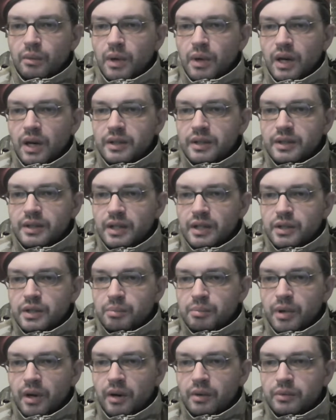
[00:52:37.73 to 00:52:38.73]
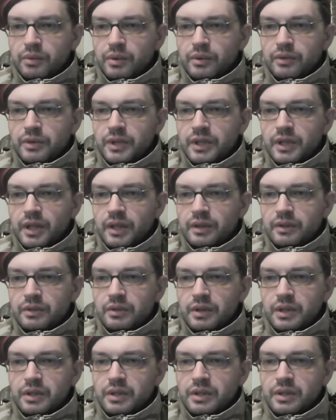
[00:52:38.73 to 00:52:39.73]
Why such a powerful and
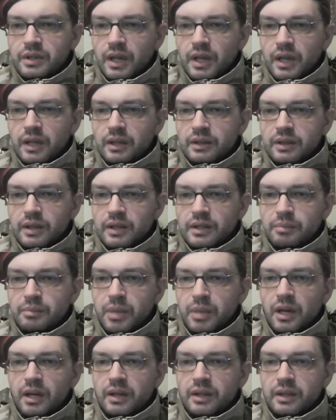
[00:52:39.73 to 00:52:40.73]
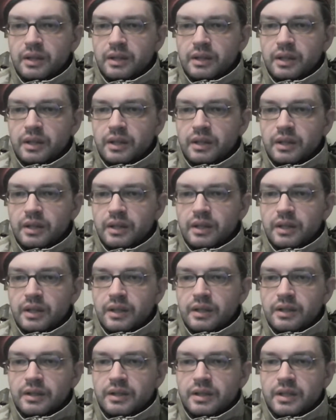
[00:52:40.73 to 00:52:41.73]
rich state as Burgundy
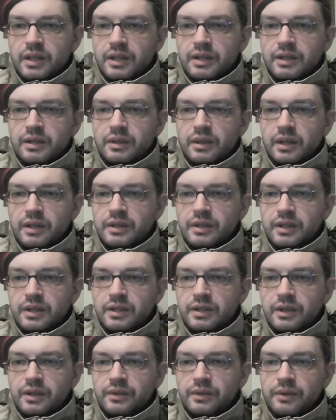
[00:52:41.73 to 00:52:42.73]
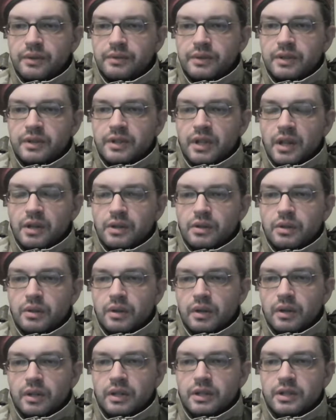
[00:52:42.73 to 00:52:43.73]
ceased to exist in 15th
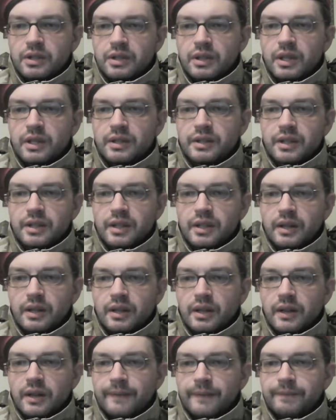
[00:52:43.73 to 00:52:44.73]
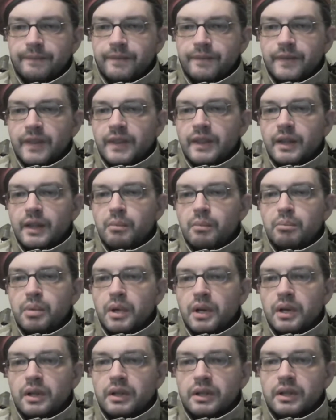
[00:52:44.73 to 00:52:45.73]
century? It's easy.
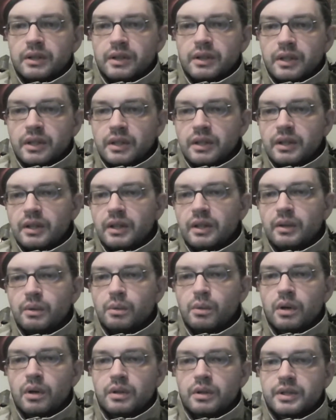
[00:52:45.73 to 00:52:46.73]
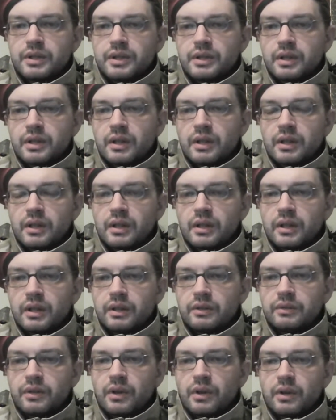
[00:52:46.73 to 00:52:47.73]
Burgundy was
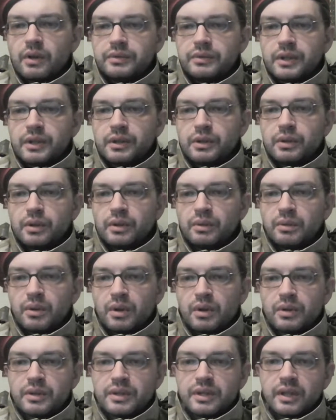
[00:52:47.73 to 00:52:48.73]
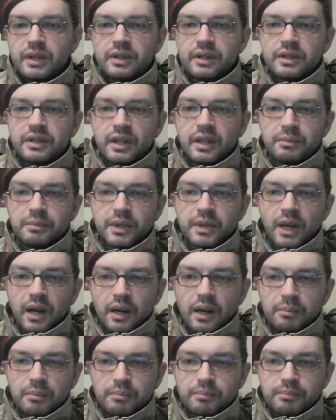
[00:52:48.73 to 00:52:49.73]
involved in two wars at the same
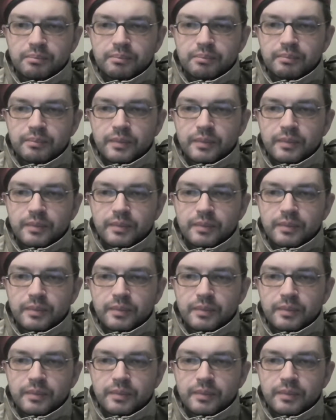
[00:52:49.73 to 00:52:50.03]
time.